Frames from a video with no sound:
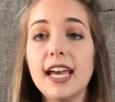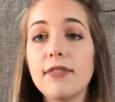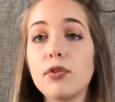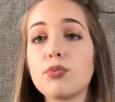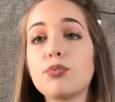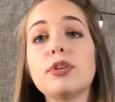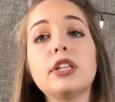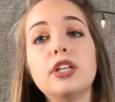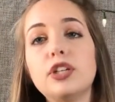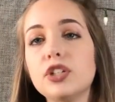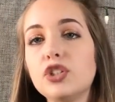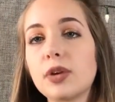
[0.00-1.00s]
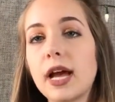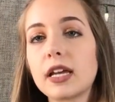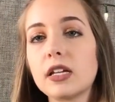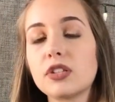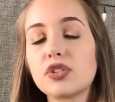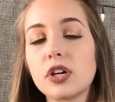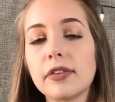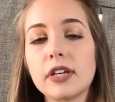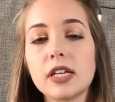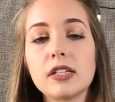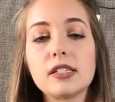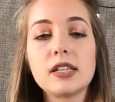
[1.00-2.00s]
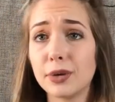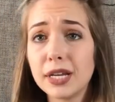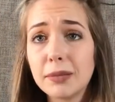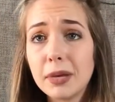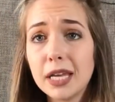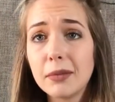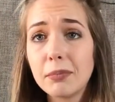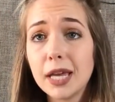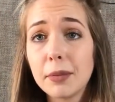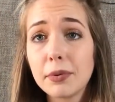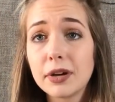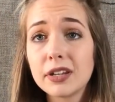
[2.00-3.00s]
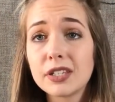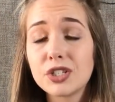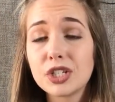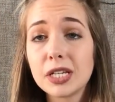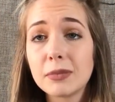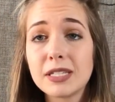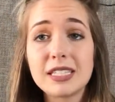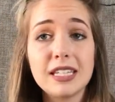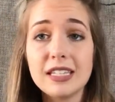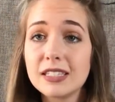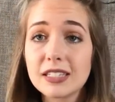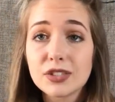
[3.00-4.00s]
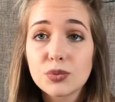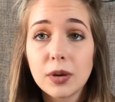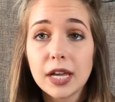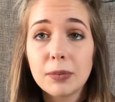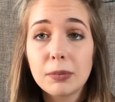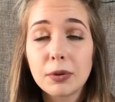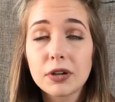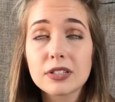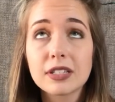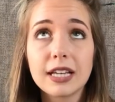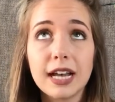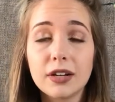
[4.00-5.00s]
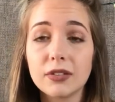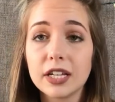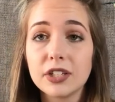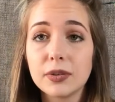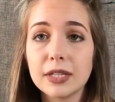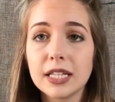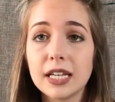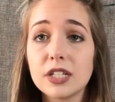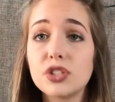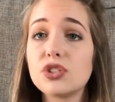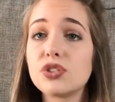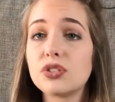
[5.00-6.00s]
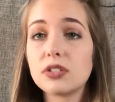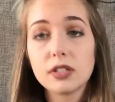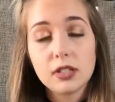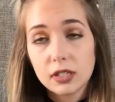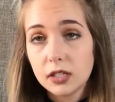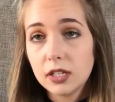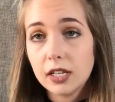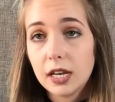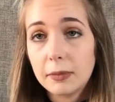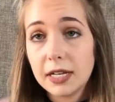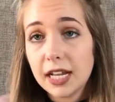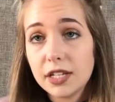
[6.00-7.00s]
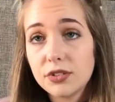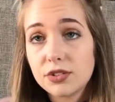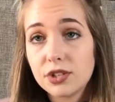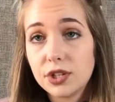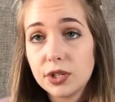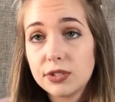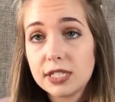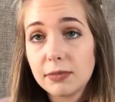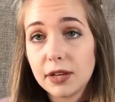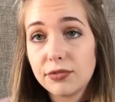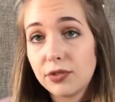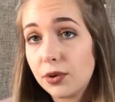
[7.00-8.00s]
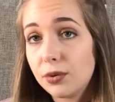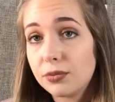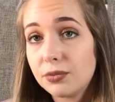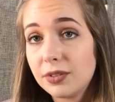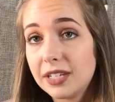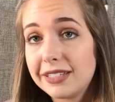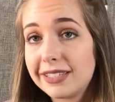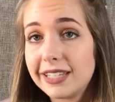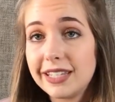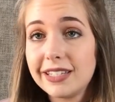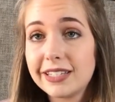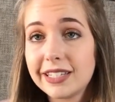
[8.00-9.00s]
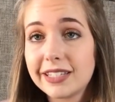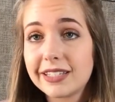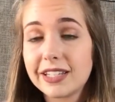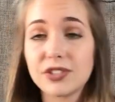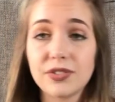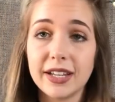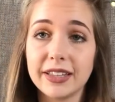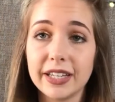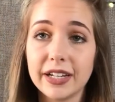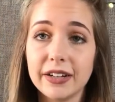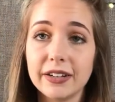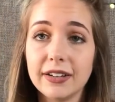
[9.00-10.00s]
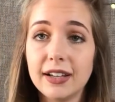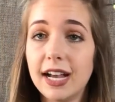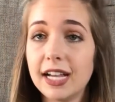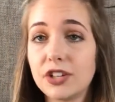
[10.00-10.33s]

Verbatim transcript: They have a really good tracking service. You can bring pen and paper into the gym. It's the easiest way, but personally, I don't like doing that. Just I mean, I use the notes in my phone. It's the easiest, it's right there.